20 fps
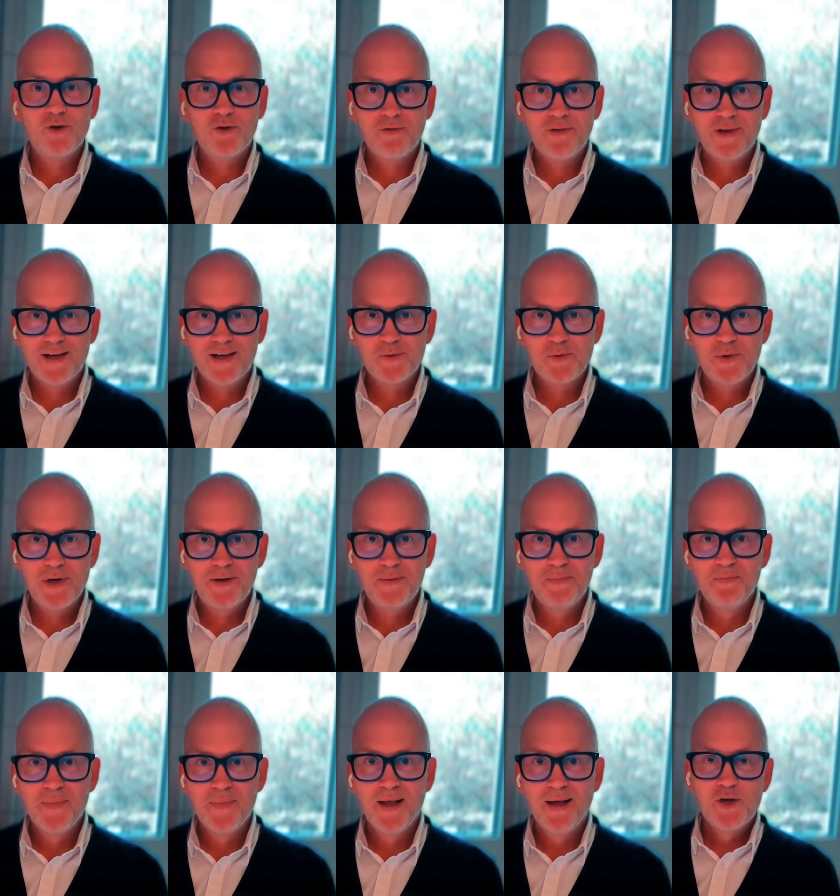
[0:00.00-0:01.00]
me out of there as
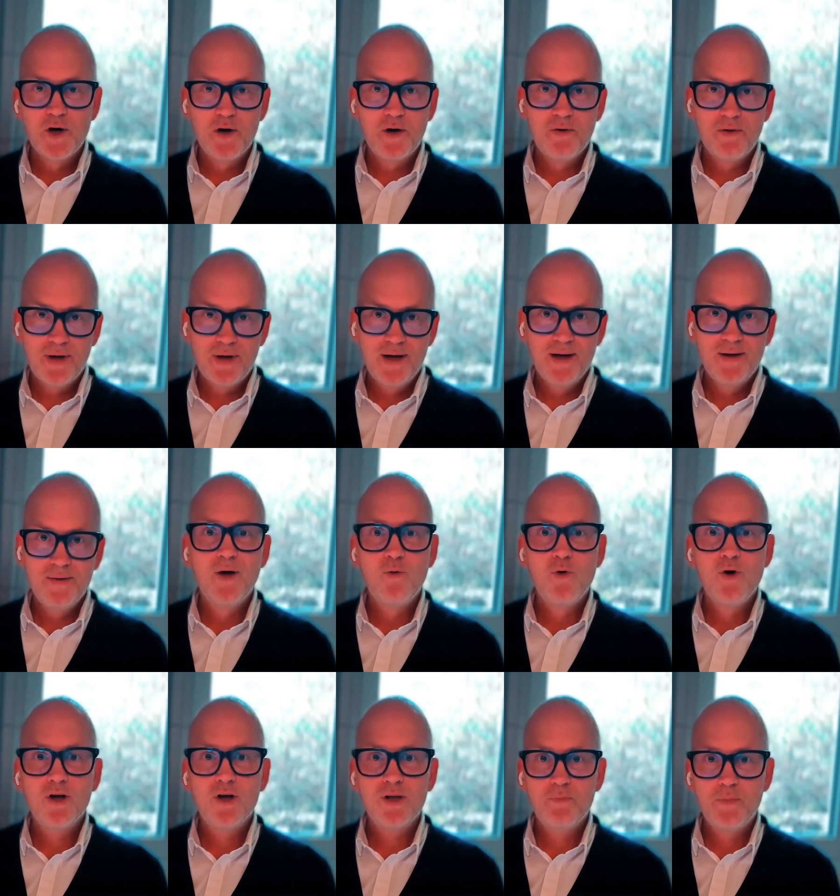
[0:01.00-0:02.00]
well. So
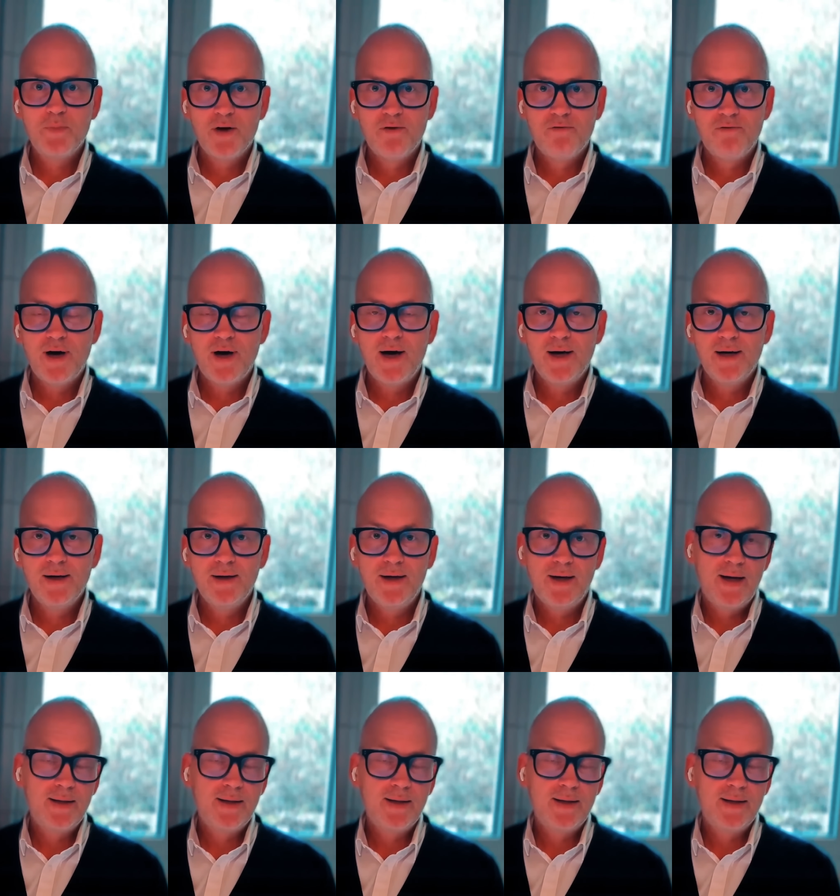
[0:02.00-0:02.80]
they were not a big fan.